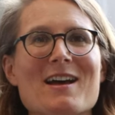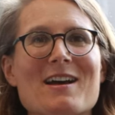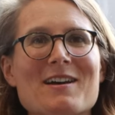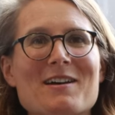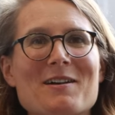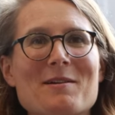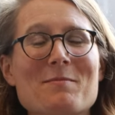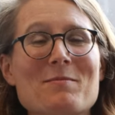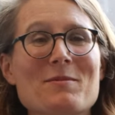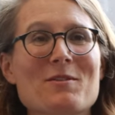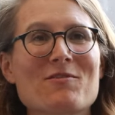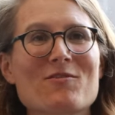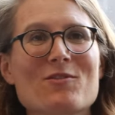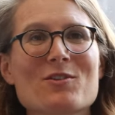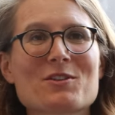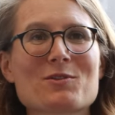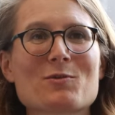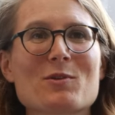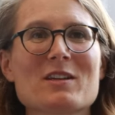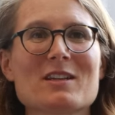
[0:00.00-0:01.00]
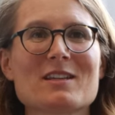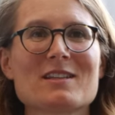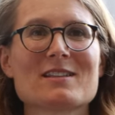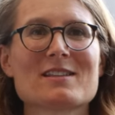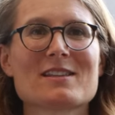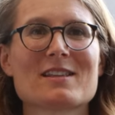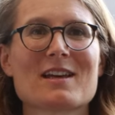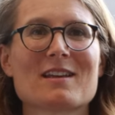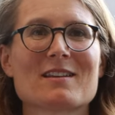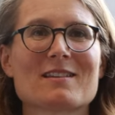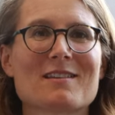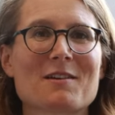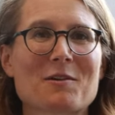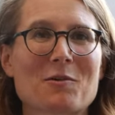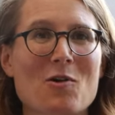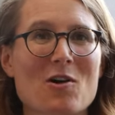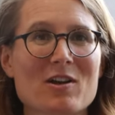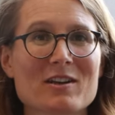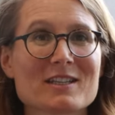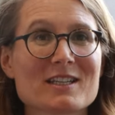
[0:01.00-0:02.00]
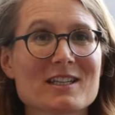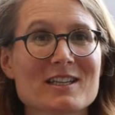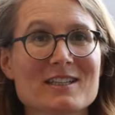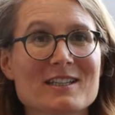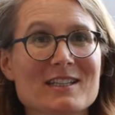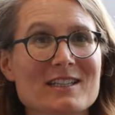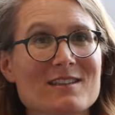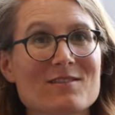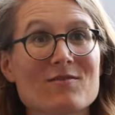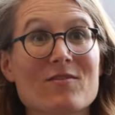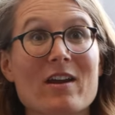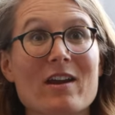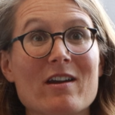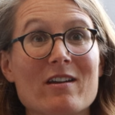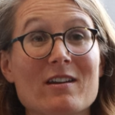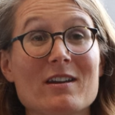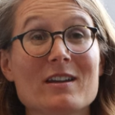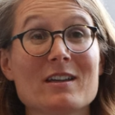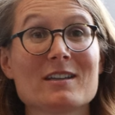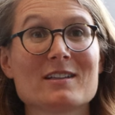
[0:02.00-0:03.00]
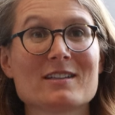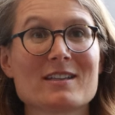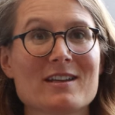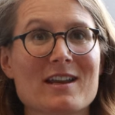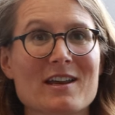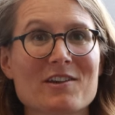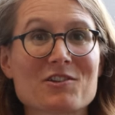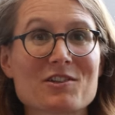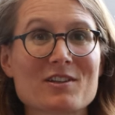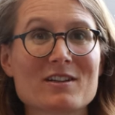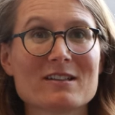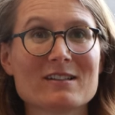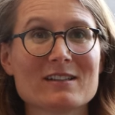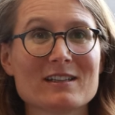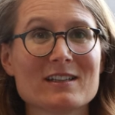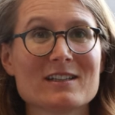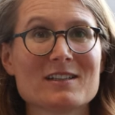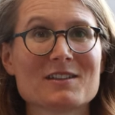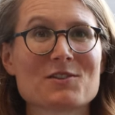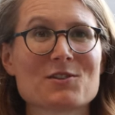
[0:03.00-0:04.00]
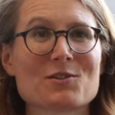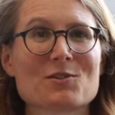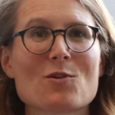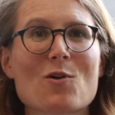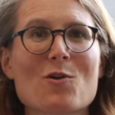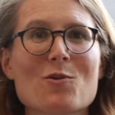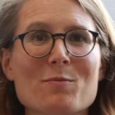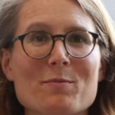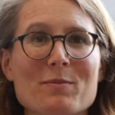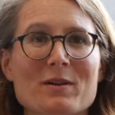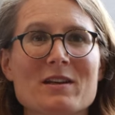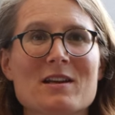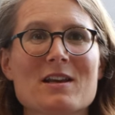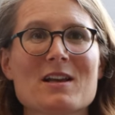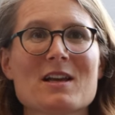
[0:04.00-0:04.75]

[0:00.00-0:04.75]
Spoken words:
The first one is that the content is very international in its scope.